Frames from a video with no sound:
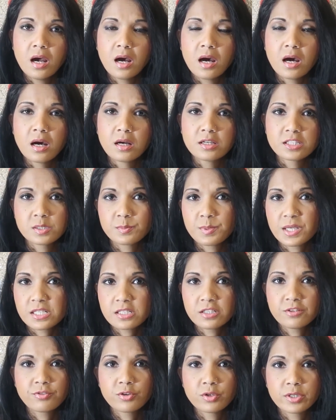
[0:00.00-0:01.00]

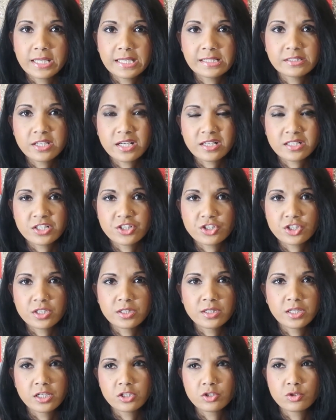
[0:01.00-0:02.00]
especially for nail
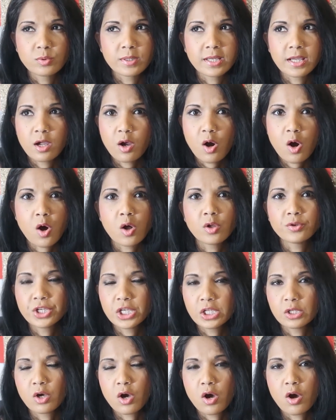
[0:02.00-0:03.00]
technician, they're doing it all
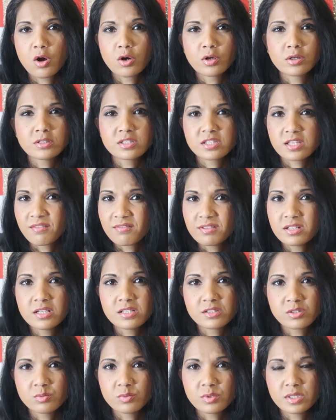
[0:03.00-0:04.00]
day long, 7
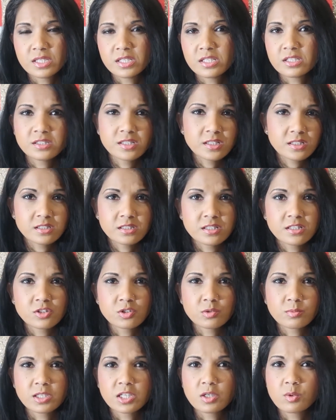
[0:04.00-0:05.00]
days a week, 6 days
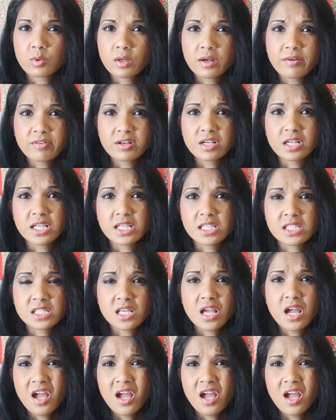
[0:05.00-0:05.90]
a week, whatever it is.